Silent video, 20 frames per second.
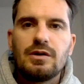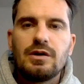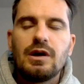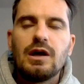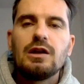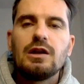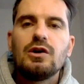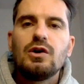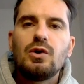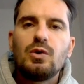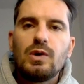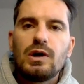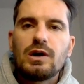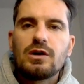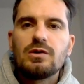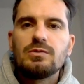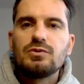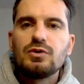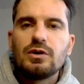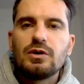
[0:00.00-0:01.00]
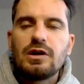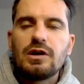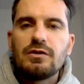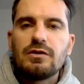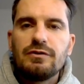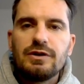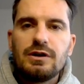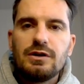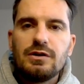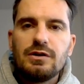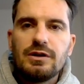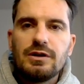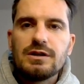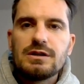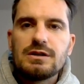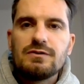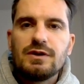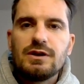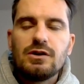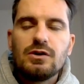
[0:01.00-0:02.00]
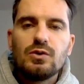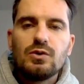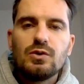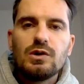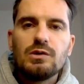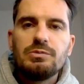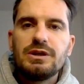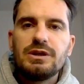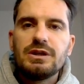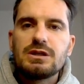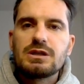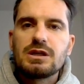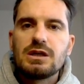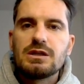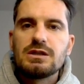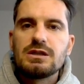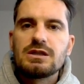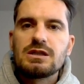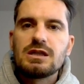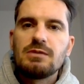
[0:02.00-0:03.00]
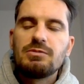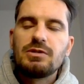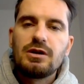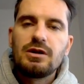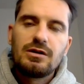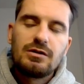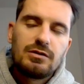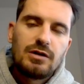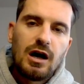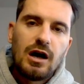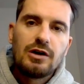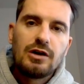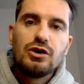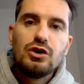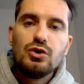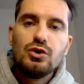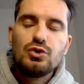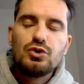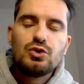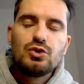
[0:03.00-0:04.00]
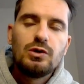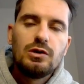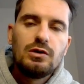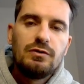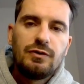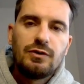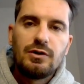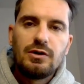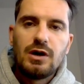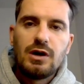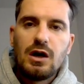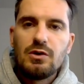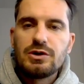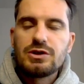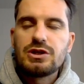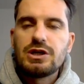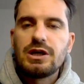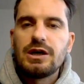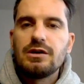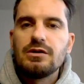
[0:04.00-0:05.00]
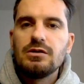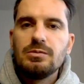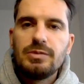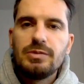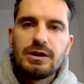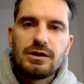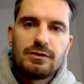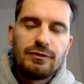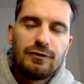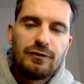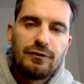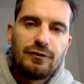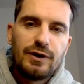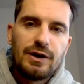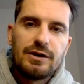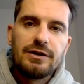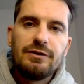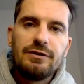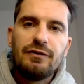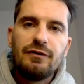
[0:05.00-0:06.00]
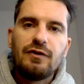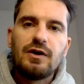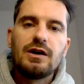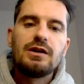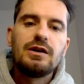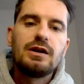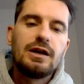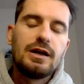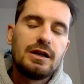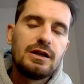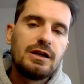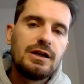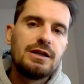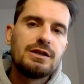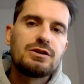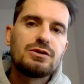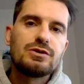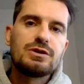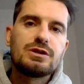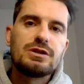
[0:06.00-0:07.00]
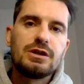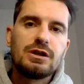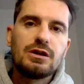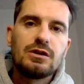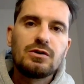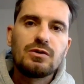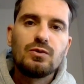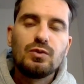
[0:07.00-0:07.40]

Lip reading: Hello and welcome to another video. In this video we'll be discussing something unusual for our channel but very fun and interesting,